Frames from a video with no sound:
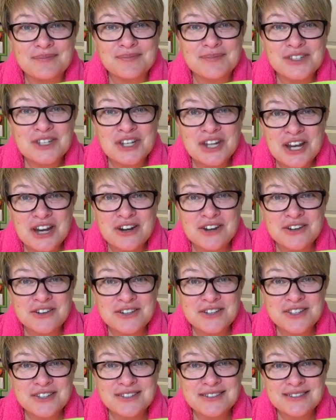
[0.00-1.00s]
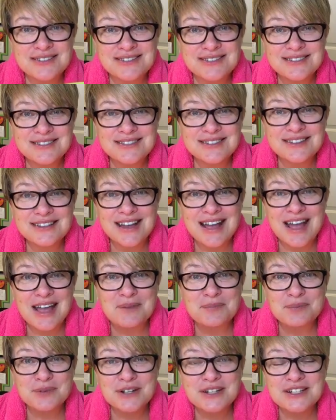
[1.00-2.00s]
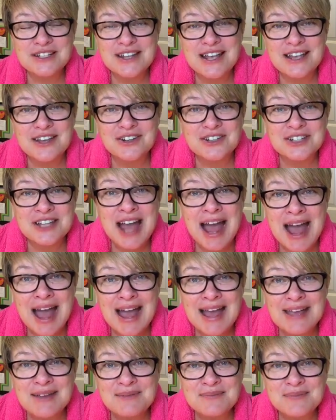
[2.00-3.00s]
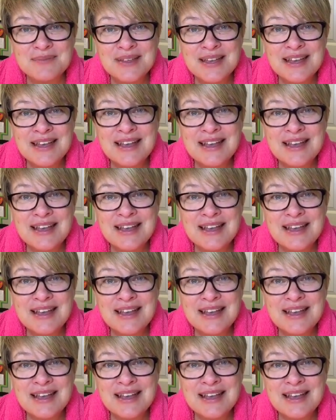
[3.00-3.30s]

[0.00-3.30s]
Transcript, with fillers: cheers. I appreciate your time.